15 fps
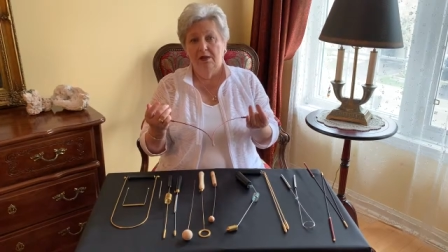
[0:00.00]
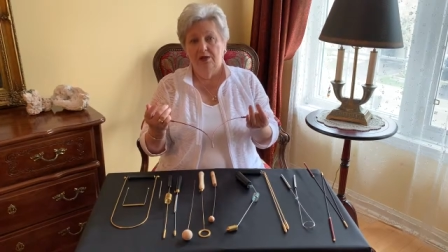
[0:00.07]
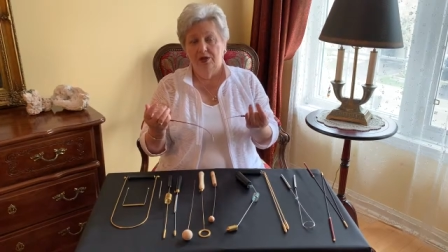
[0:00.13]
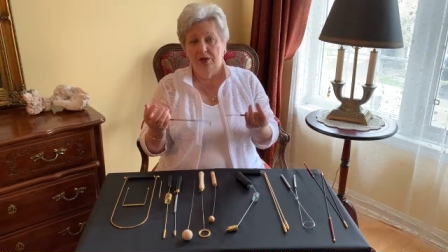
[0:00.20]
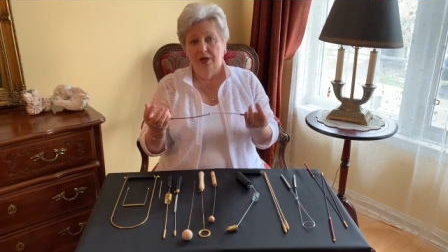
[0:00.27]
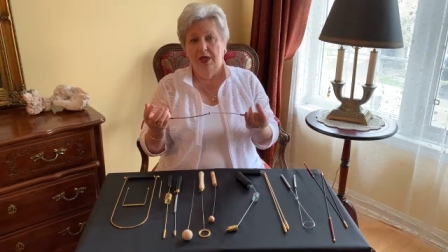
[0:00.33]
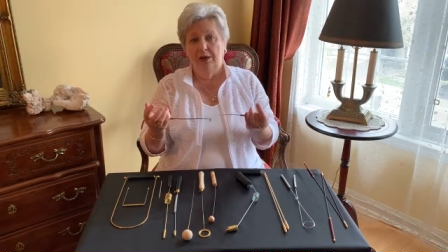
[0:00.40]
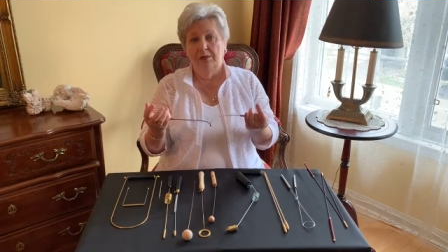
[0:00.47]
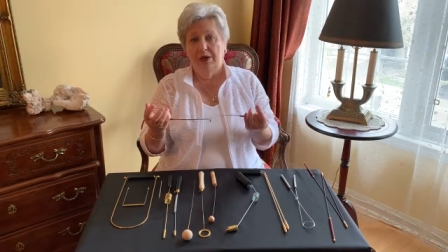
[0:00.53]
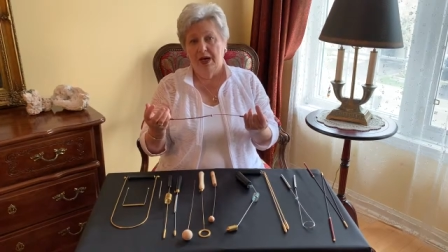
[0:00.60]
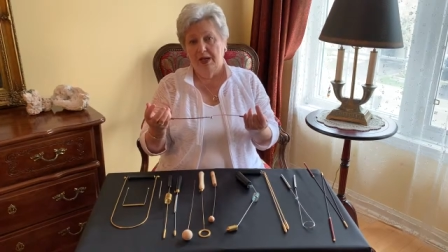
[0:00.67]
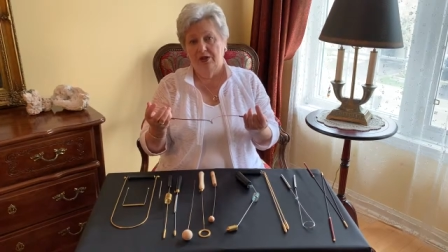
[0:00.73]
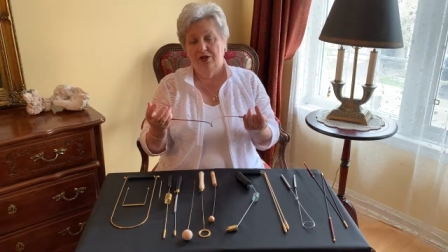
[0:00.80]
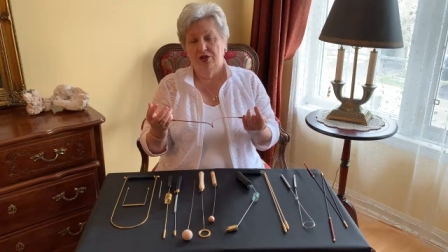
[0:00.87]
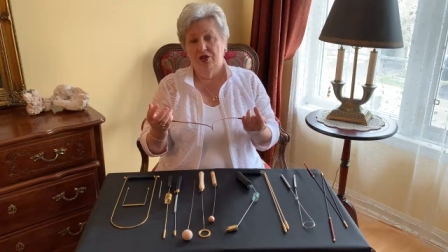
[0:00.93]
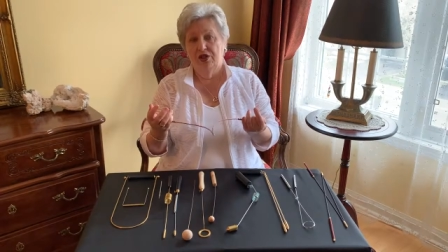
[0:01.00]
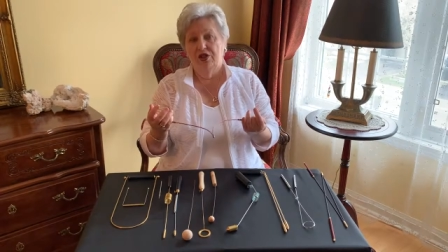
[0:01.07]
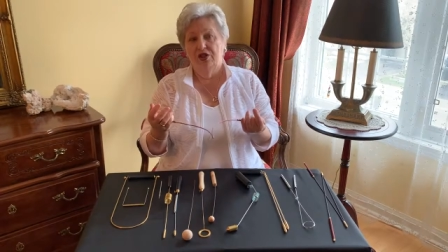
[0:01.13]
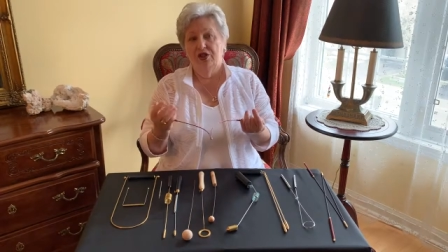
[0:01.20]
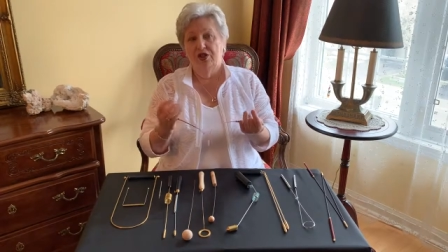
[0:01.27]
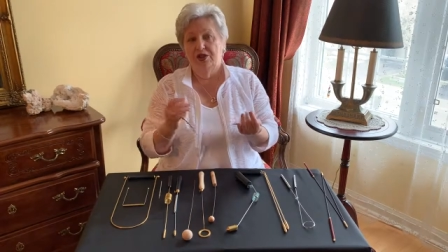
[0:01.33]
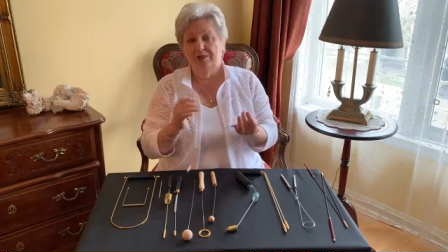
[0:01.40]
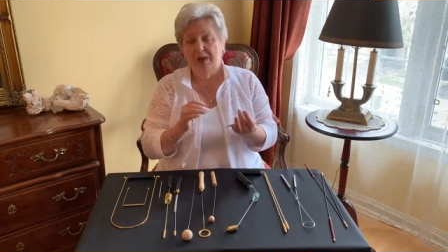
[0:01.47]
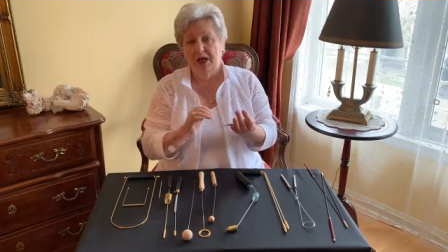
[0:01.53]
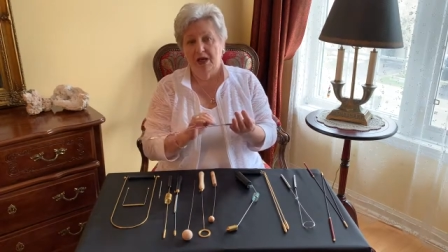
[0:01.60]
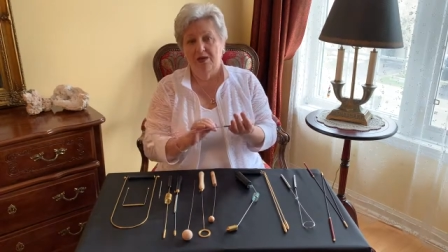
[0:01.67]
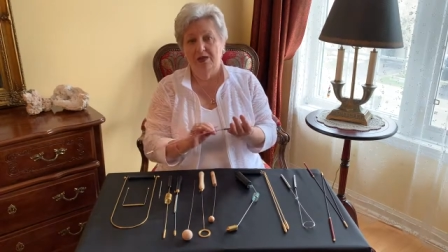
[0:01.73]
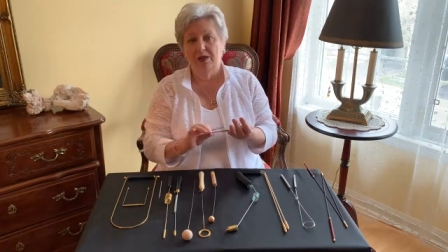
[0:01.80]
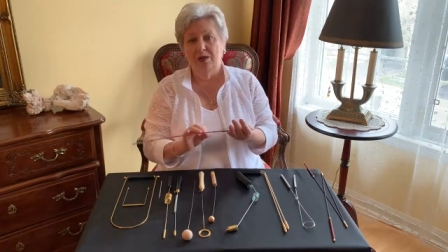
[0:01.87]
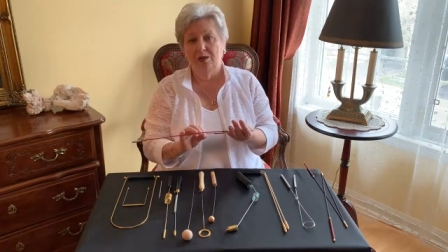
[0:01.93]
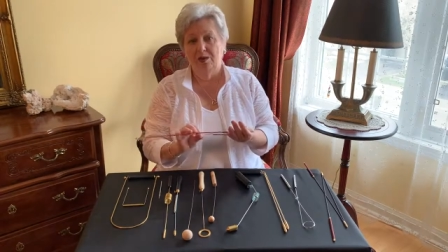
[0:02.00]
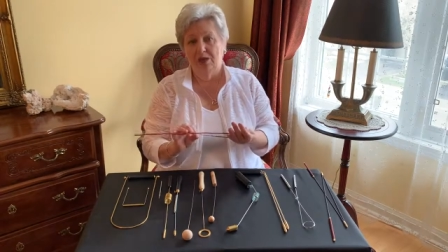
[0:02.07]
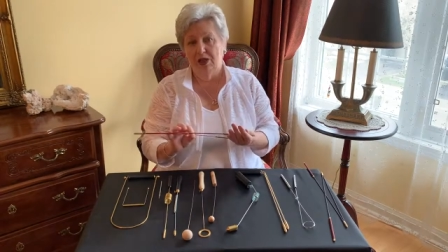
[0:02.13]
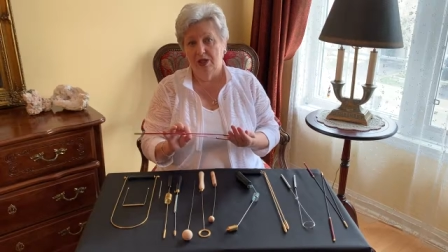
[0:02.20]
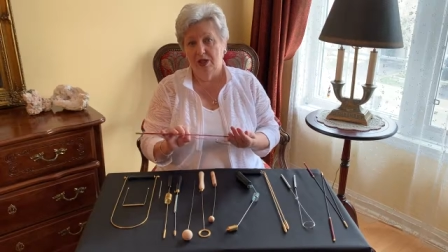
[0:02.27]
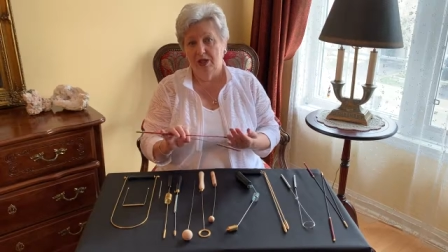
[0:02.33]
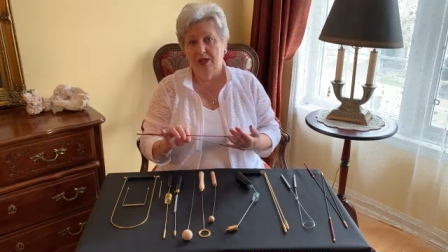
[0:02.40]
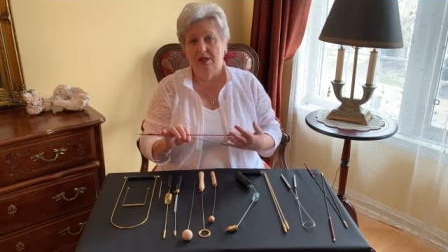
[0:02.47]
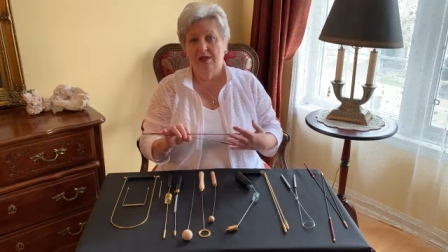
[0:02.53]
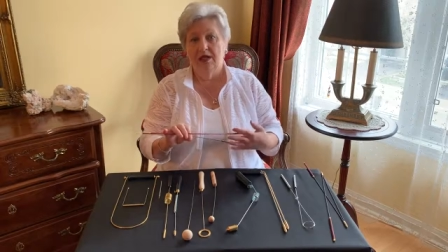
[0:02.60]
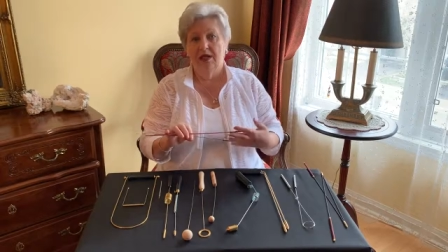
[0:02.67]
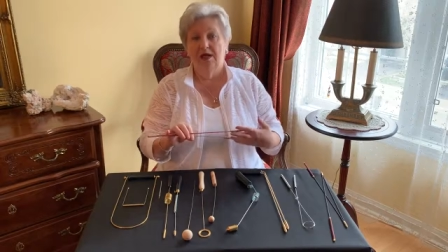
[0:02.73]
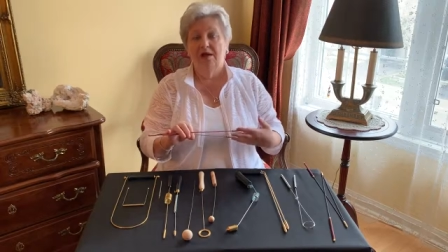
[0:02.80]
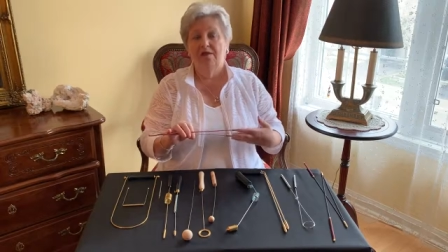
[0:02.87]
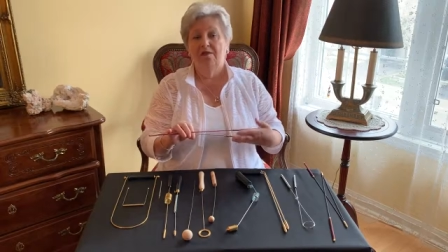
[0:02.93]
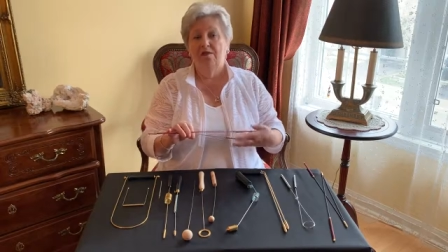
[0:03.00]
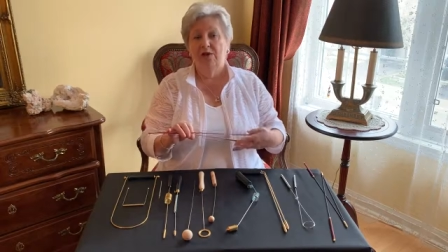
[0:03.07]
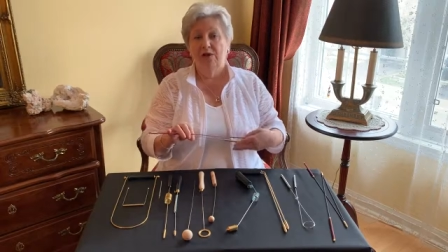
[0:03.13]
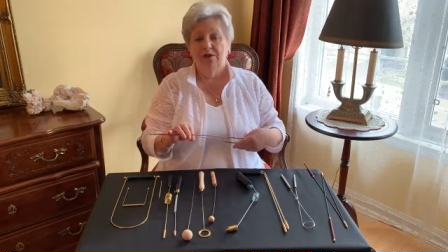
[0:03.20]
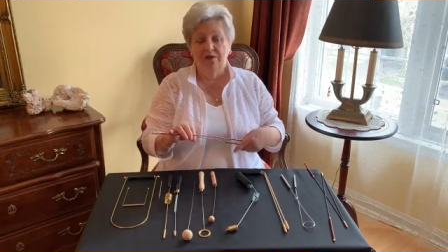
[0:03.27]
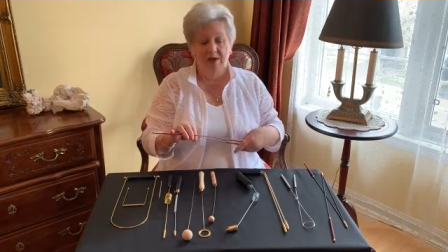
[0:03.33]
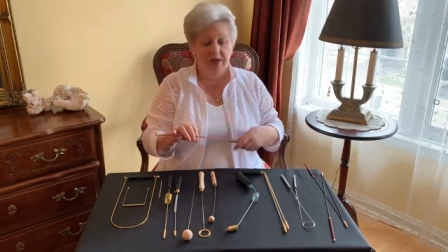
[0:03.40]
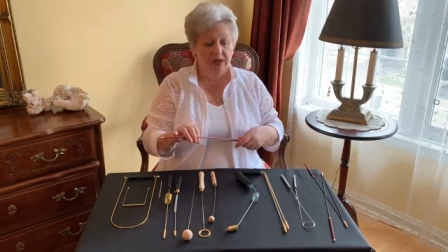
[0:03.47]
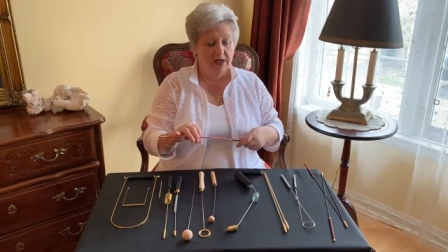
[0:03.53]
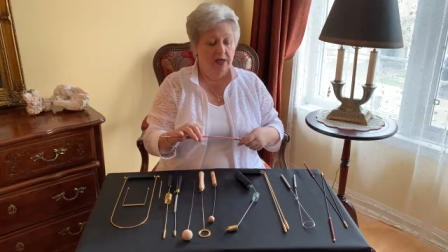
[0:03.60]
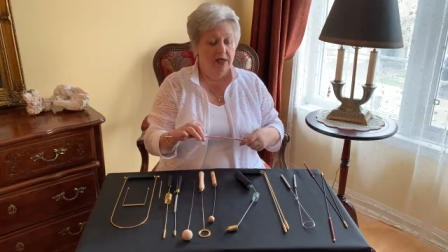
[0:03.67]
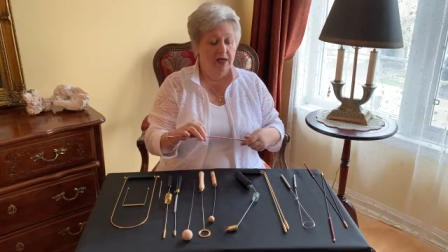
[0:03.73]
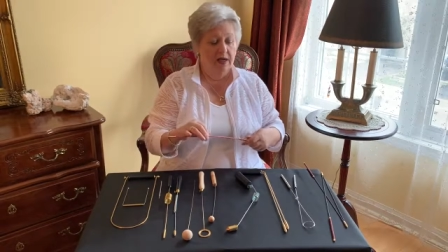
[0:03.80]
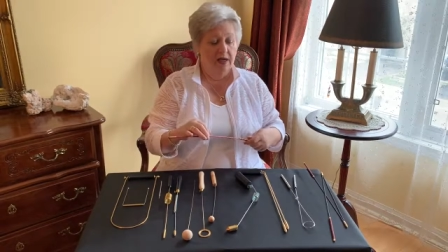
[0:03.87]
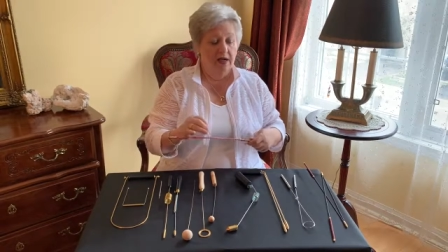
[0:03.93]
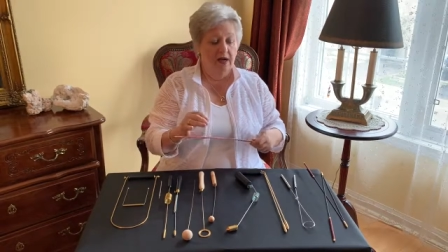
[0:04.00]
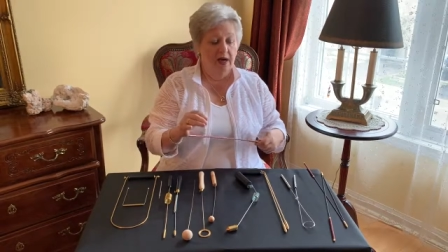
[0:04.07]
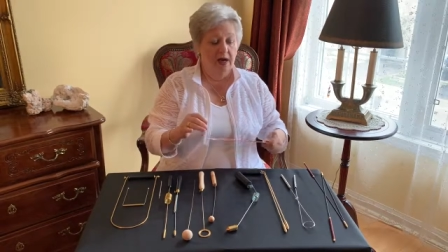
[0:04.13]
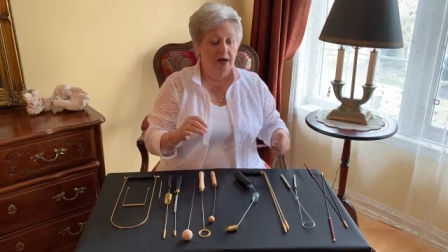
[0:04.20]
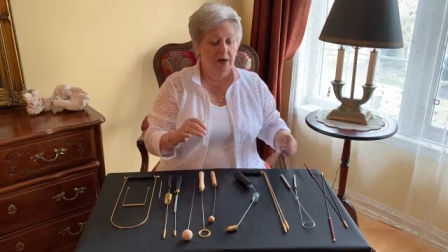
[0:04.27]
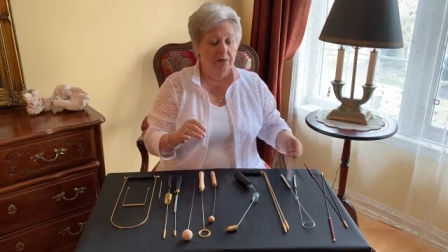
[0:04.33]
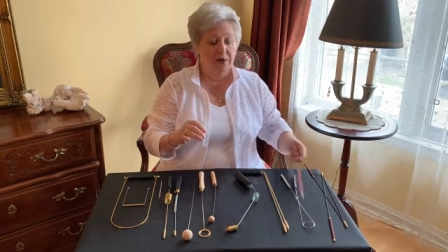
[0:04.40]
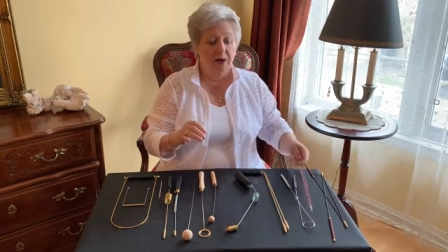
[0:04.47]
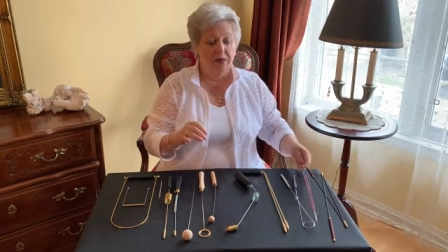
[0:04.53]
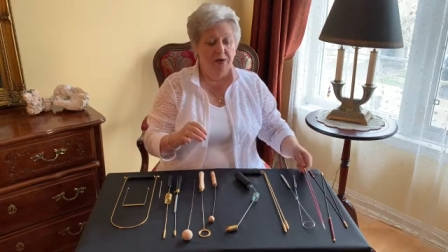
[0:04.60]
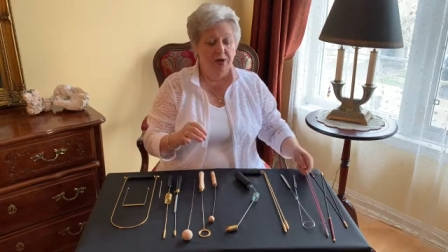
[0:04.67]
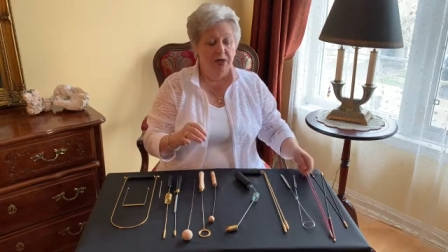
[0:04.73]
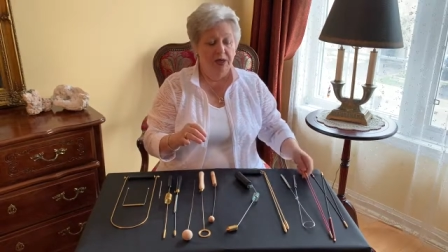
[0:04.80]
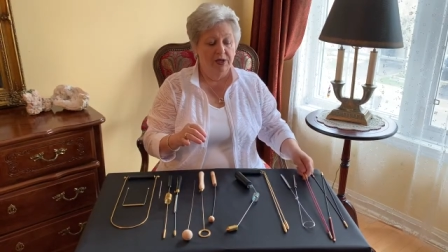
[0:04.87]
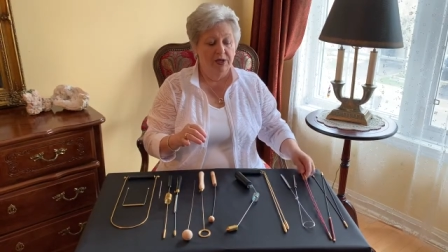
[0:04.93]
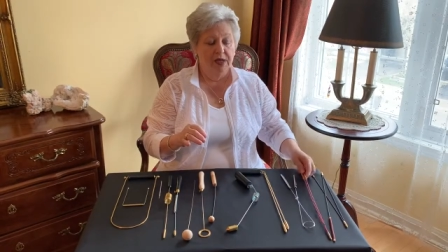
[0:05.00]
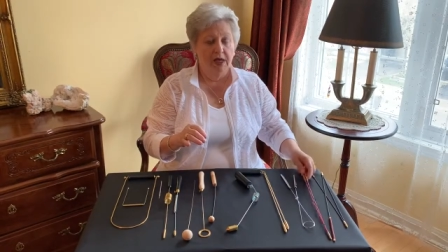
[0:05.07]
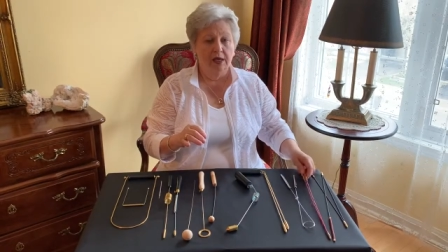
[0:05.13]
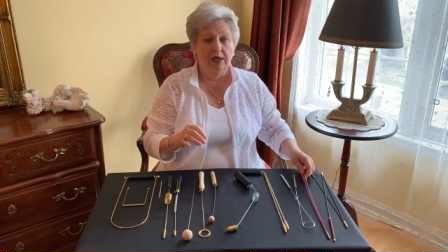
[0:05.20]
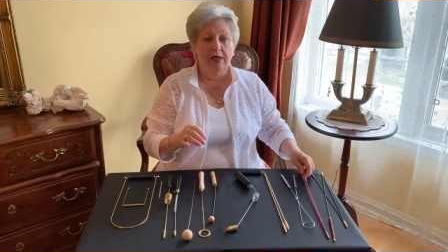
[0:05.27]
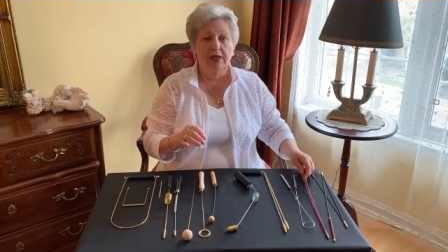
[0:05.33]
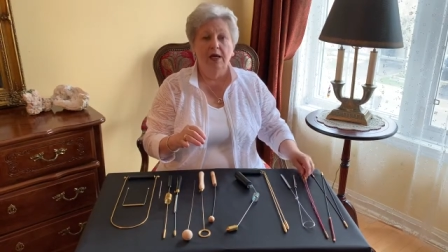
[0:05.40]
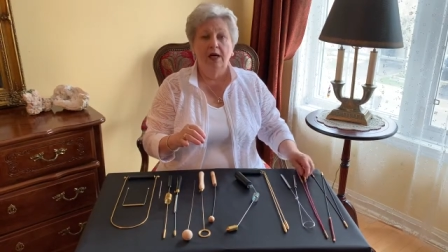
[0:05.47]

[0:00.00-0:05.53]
tree branch, just because those trees were very popular there,